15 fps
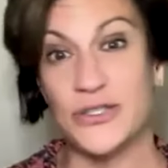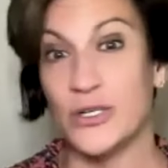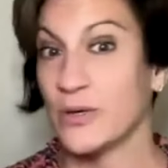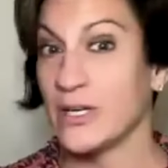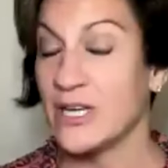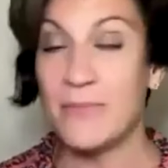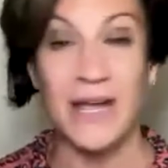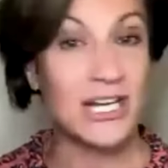So
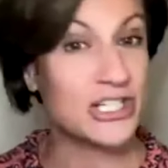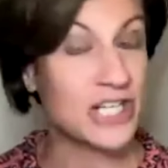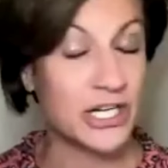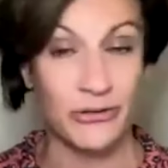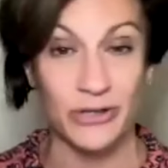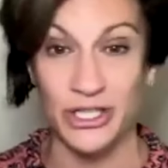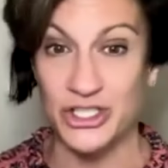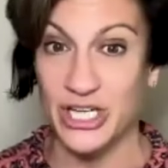in my
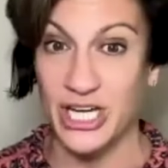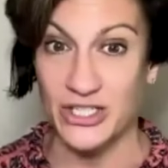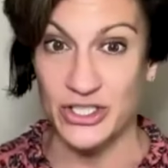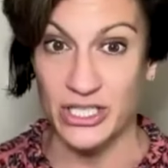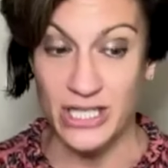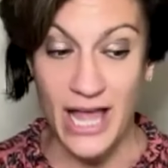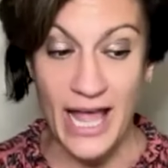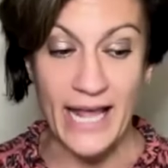general
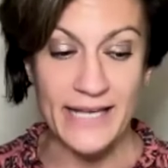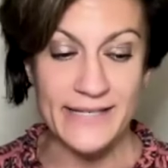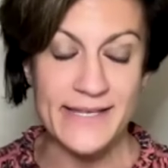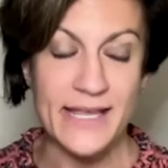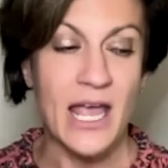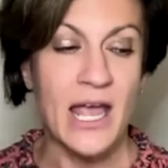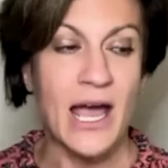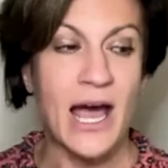education class,
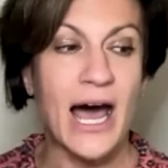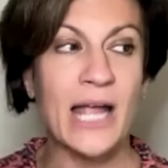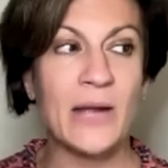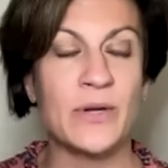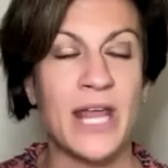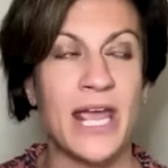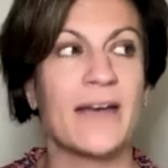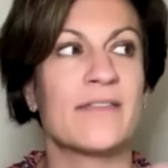I
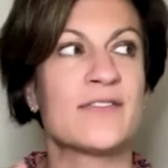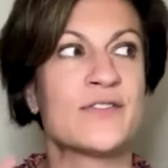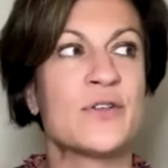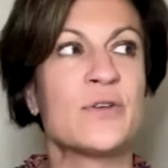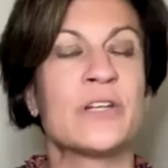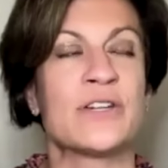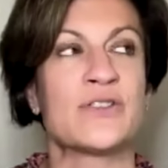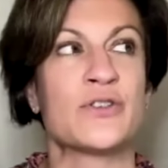would have
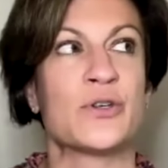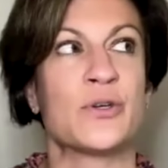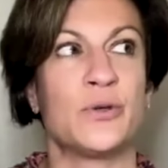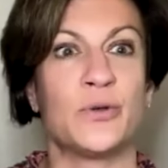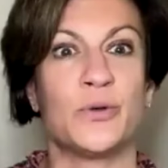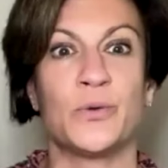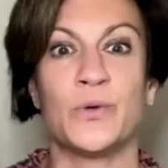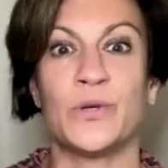students
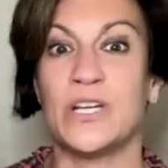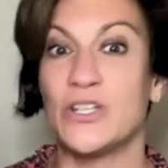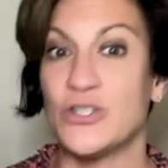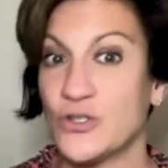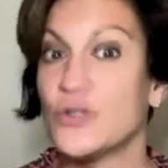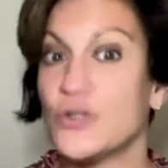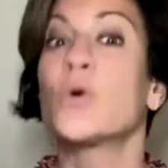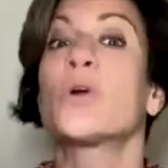who
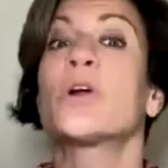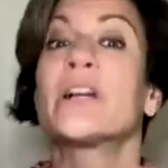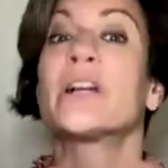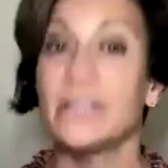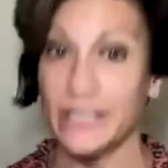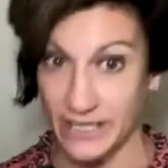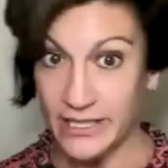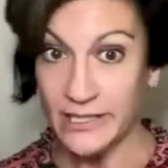
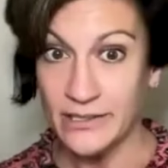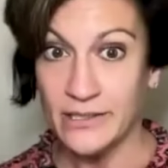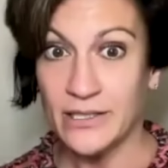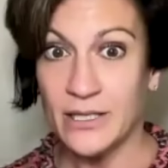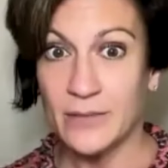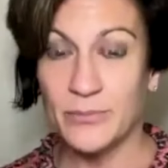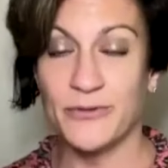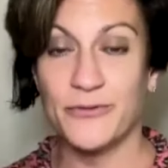historically,
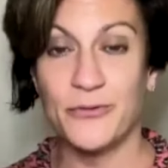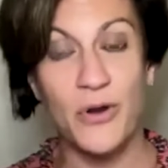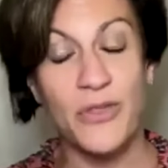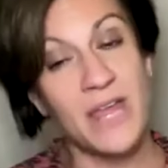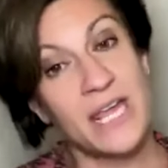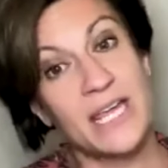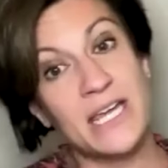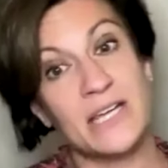before
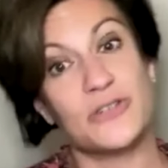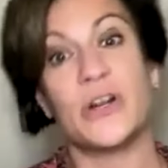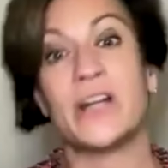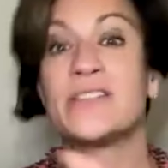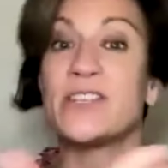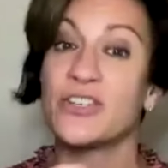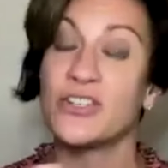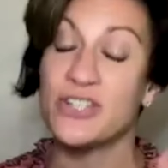they
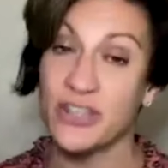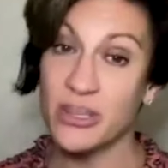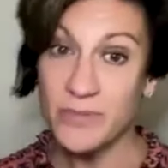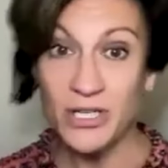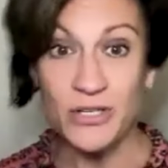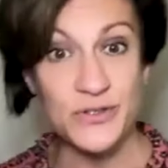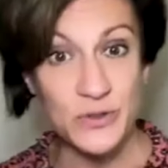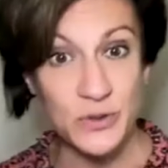transitioned to the
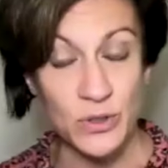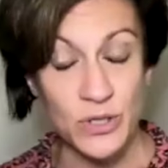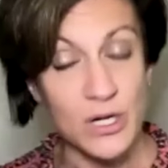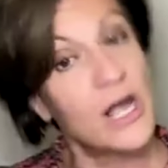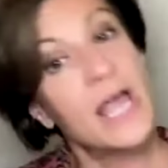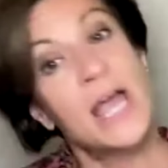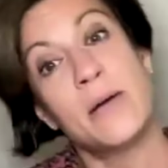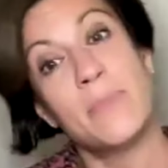middle
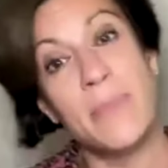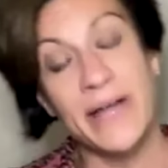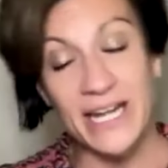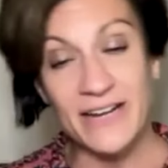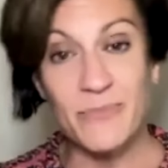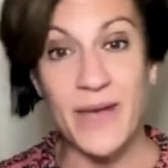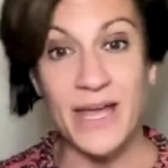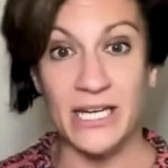school, might
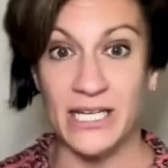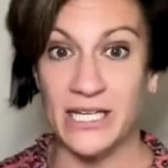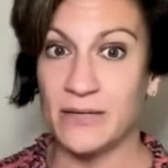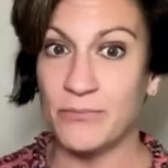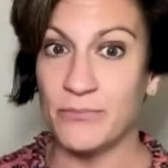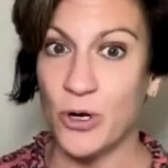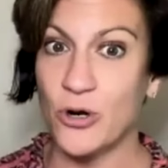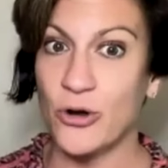have been
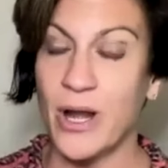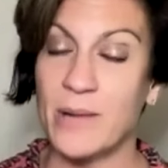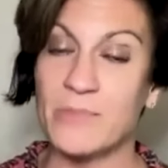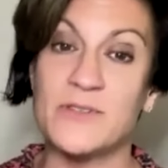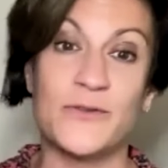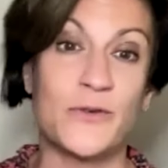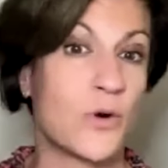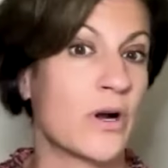in
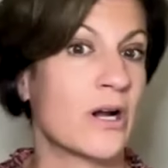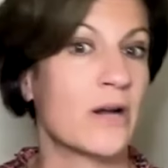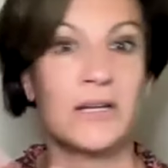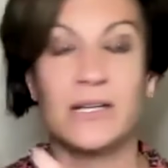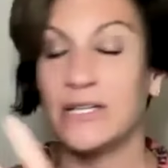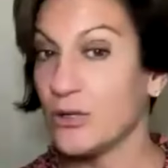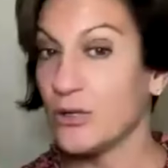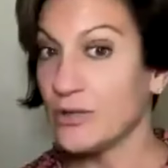programs for,
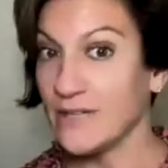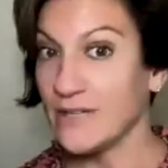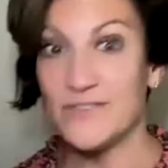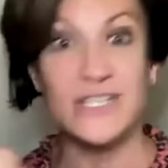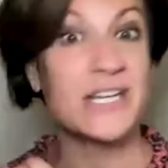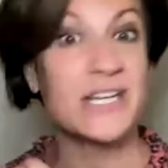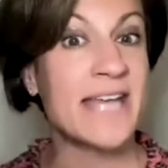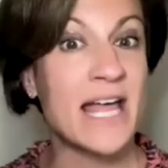
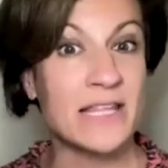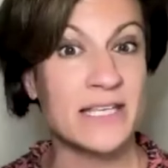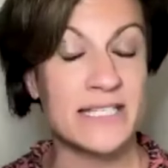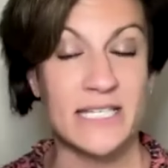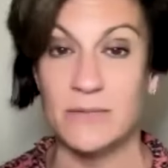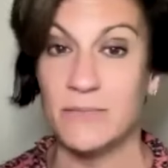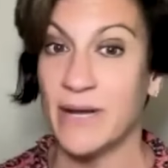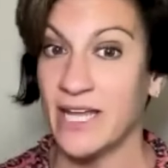gifted and
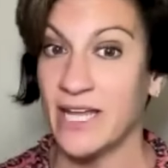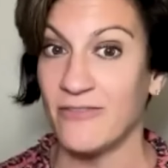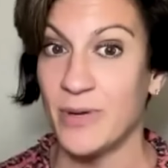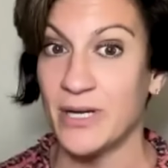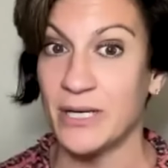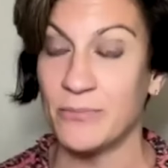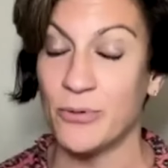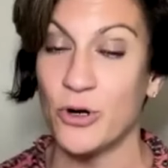talented, might have
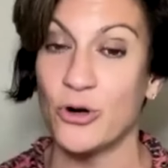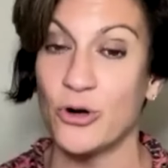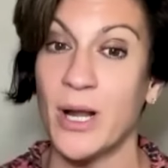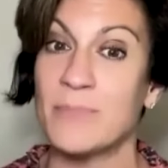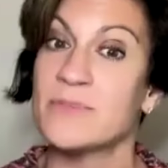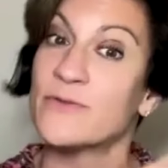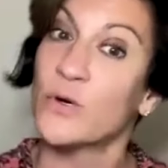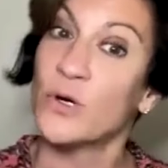been in
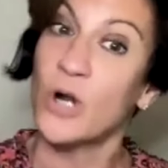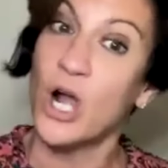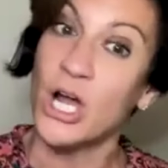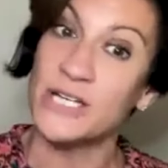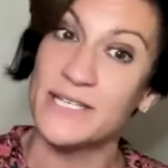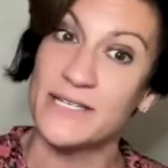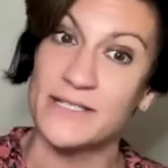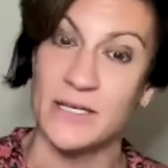programs for
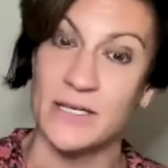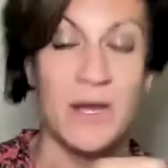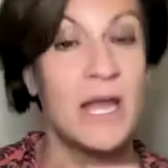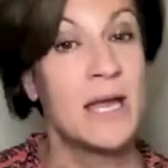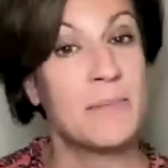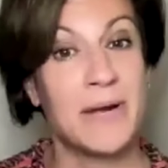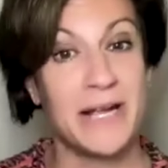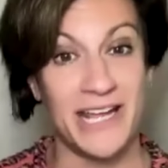autism,
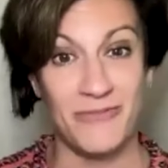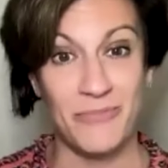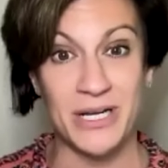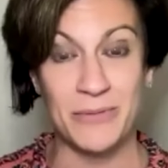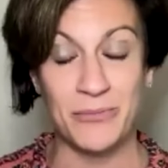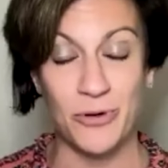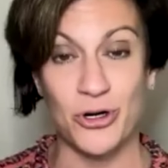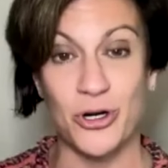might have
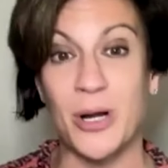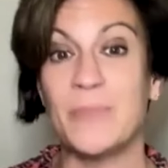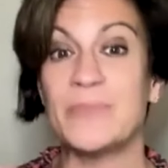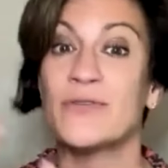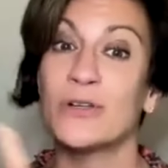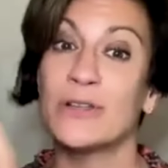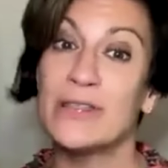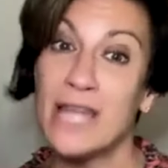been in programs
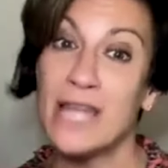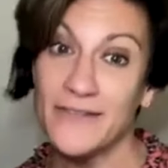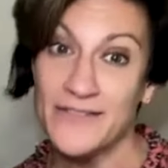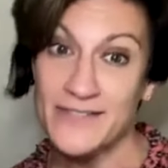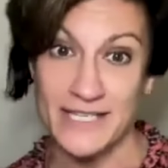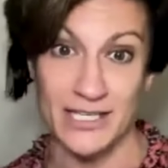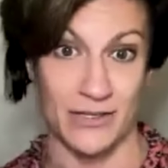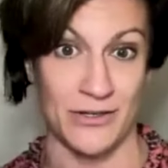for life
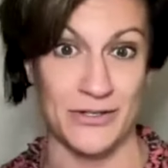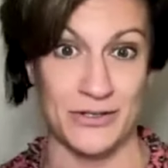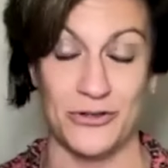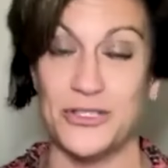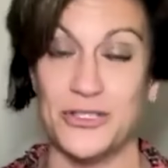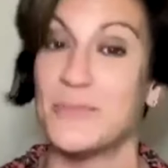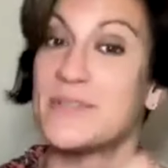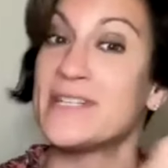skills or
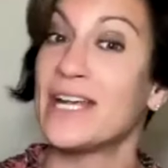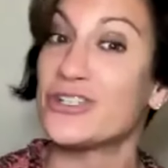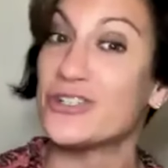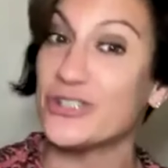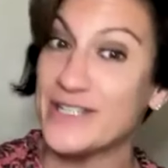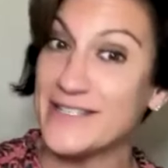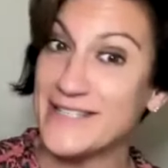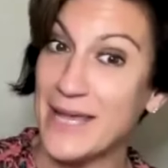
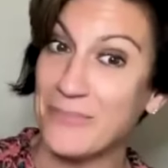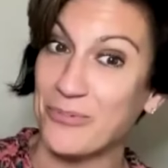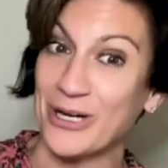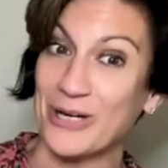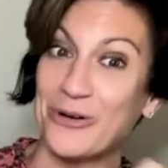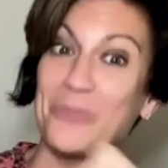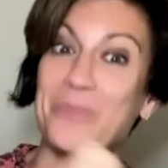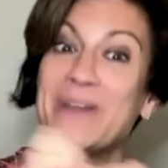substantially
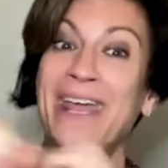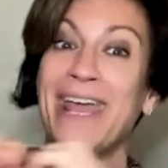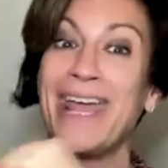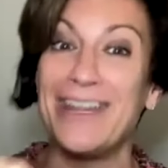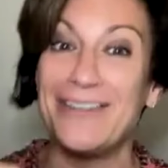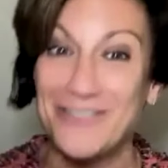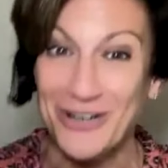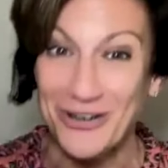separate or
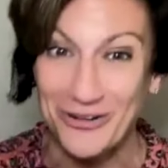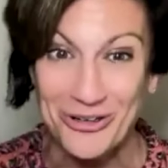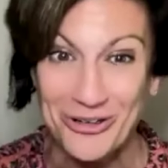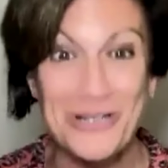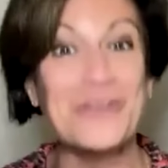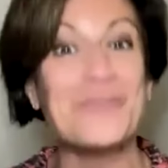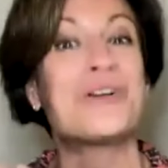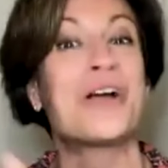behavior or
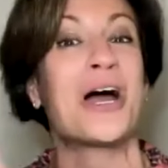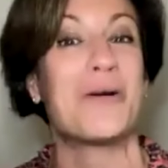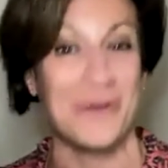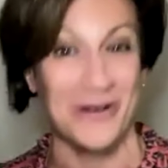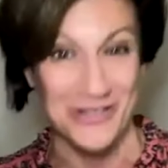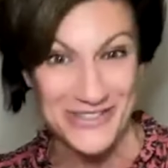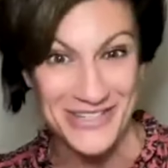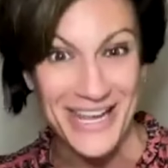
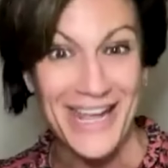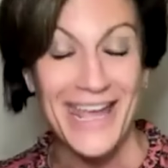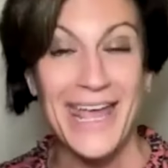newcomers.